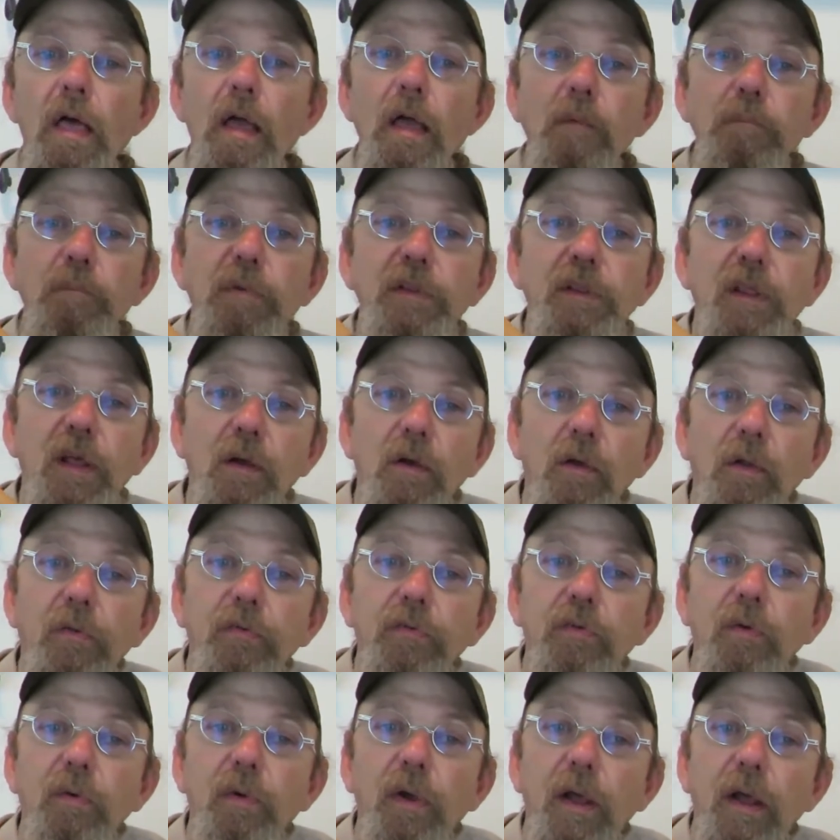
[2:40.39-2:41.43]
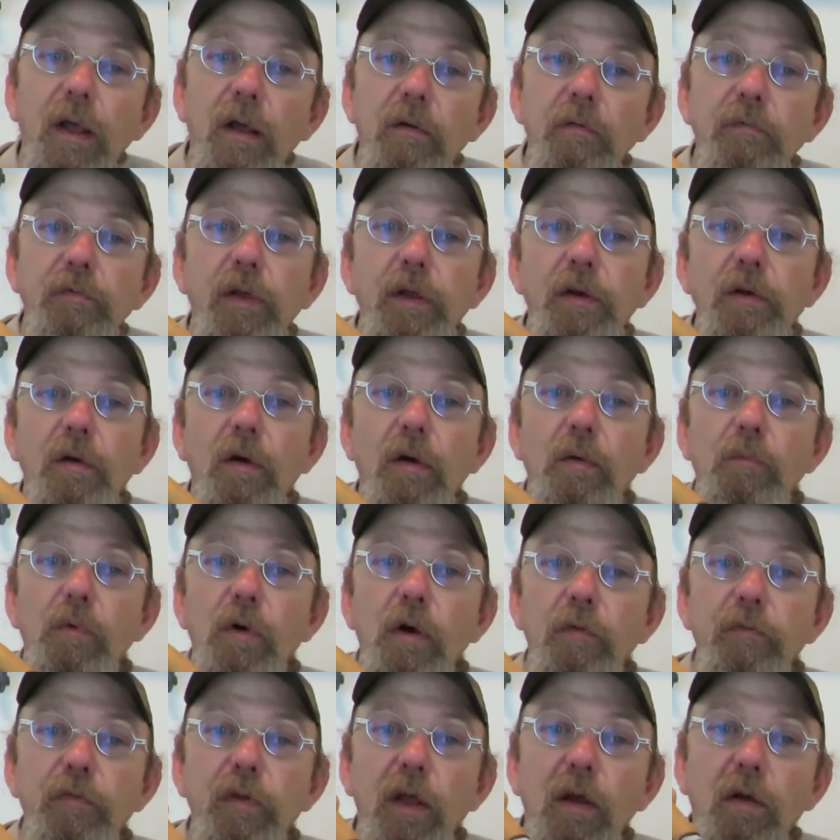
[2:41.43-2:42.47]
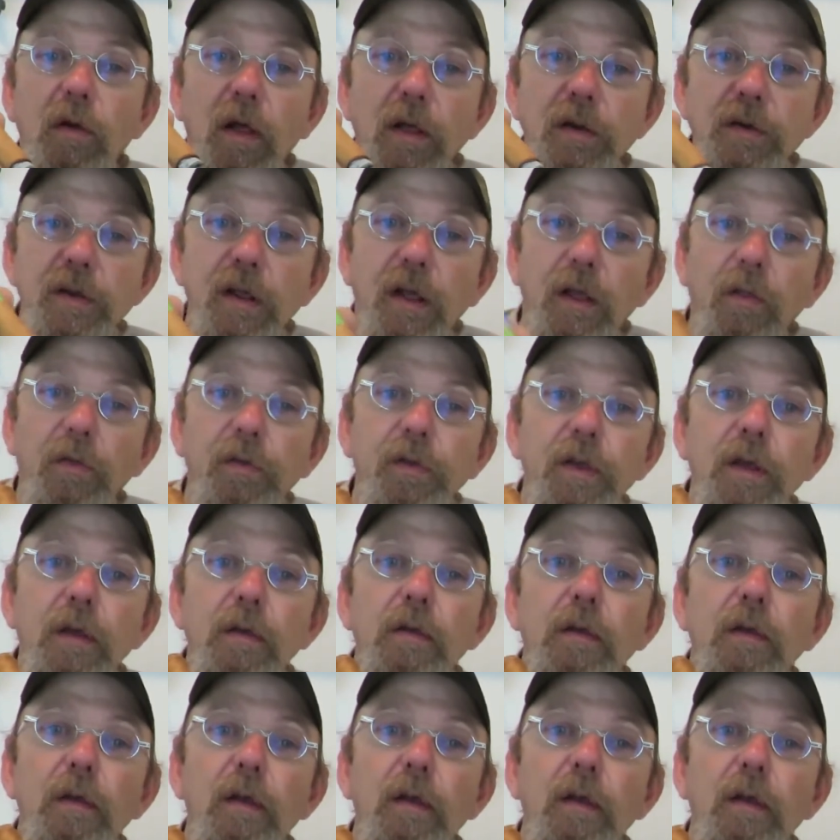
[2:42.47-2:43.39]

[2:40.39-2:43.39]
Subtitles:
But they also have a Don Rafael Italia,